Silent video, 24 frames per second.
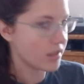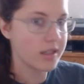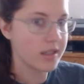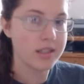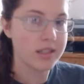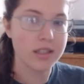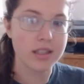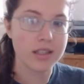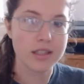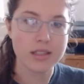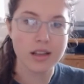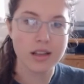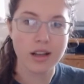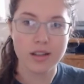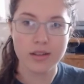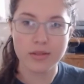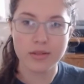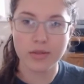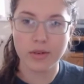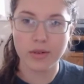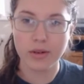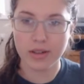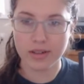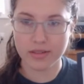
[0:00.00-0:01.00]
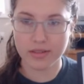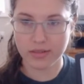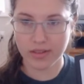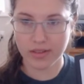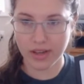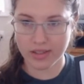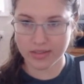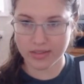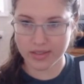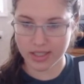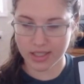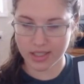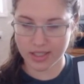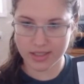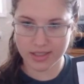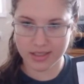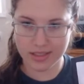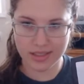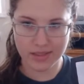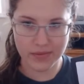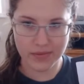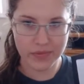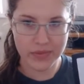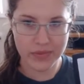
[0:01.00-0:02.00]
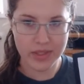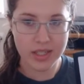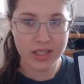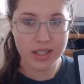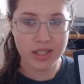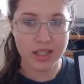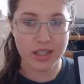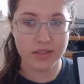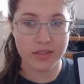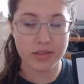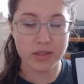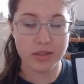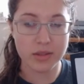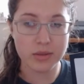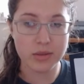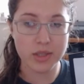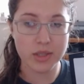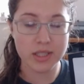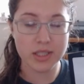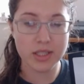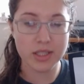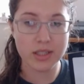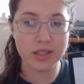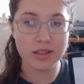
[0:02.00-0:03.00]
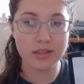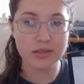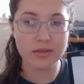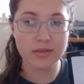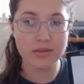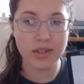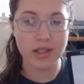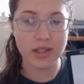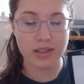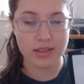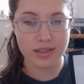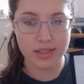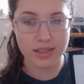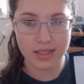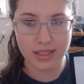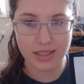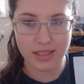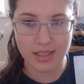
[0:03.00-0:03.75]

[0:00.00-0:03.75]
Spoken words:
Let's call it 4 and 5/6. If you want to convert